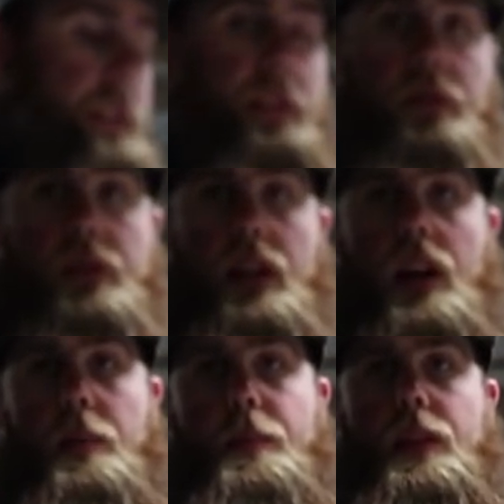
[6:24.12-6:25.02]
to do is
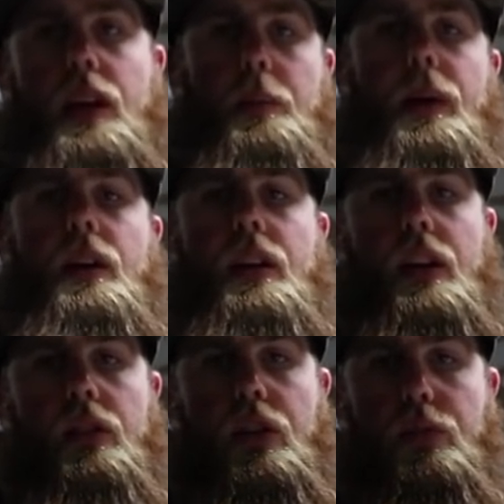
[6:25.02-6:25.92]
take a pair of
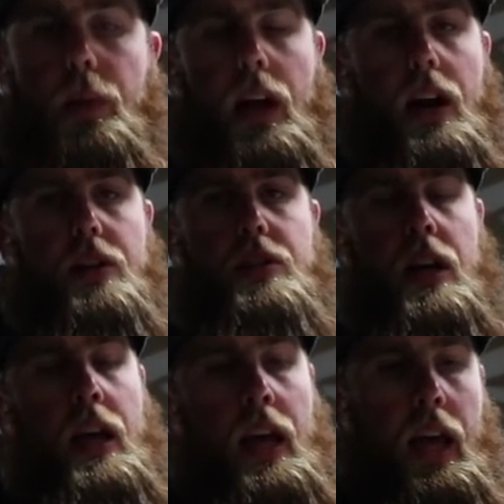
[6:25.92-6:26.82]
needle nose pliers
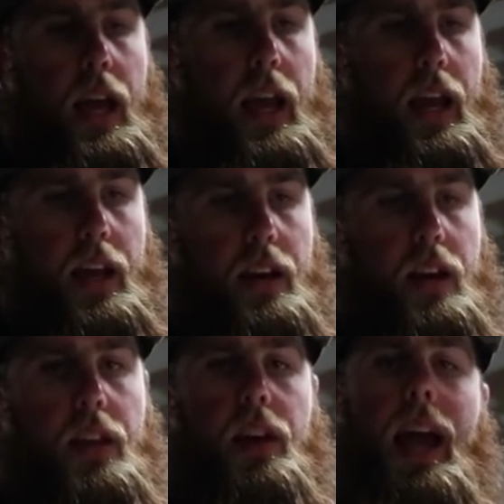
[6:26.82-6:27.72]
and
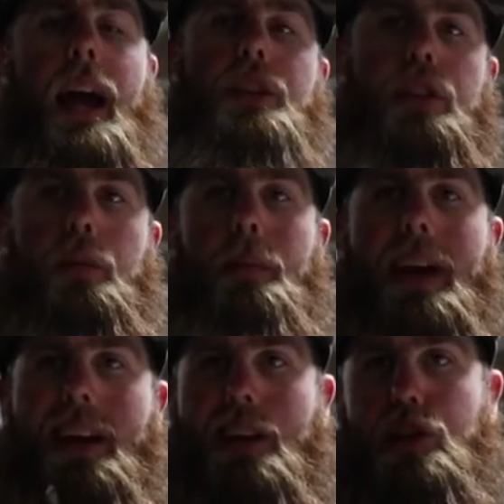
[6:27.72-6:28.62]
they actually
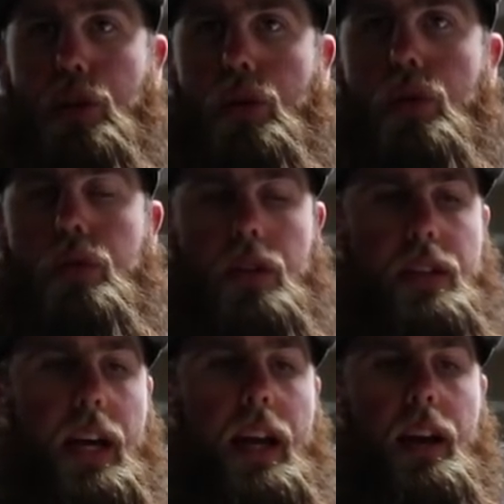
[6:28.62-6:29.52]
make a tool to
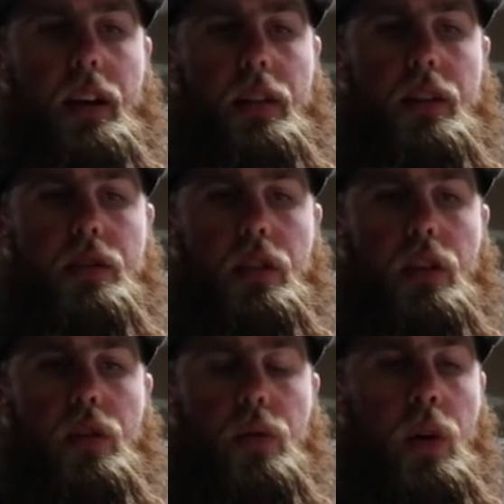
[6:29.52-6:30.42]
take this
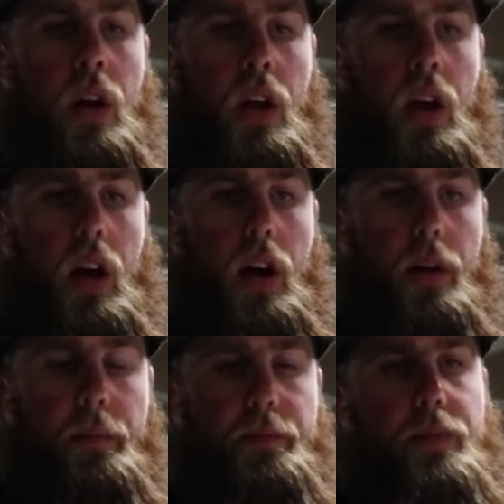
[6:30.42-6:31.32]
little
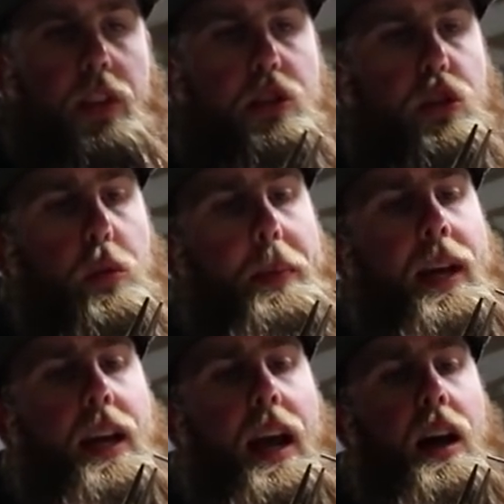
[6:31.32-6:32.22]
um, this little
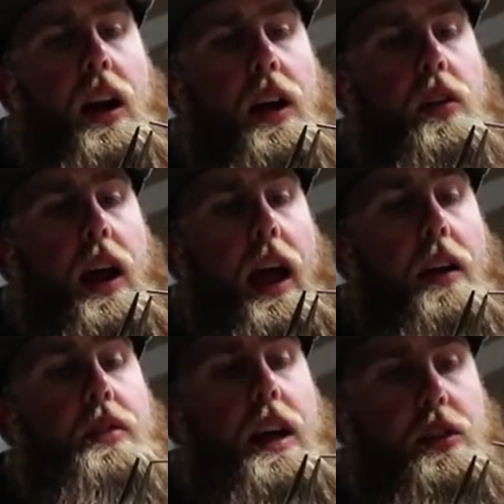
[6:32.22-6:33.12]
pin out. I don't
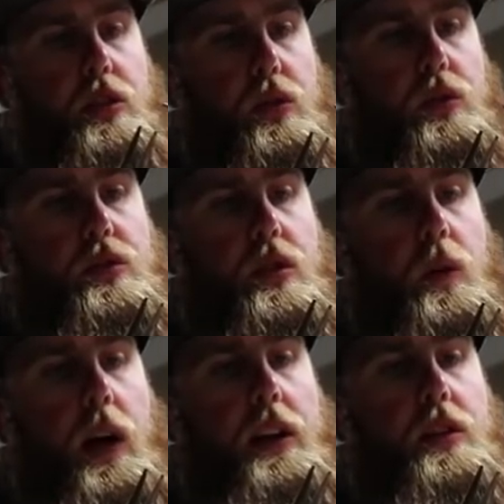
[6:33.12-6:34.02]
have that tool,
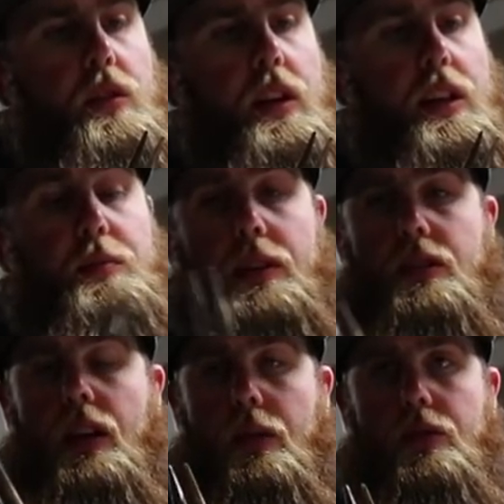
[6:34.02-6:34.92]
so I do the next
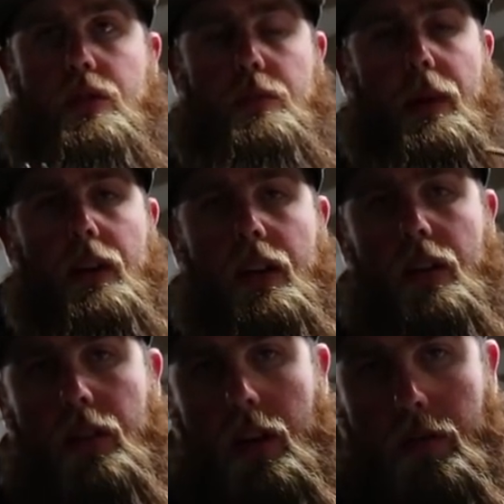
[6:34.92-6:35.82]
best thing, which is a pair of
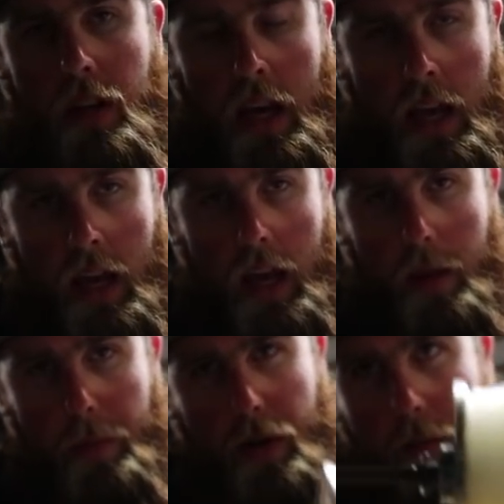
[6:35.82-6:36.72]
needle nose.
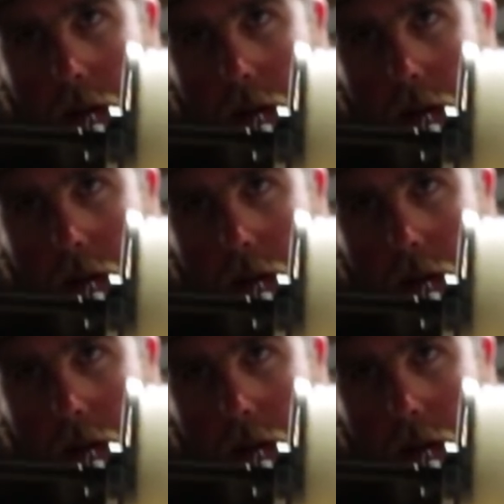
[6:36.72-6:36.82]
And pretty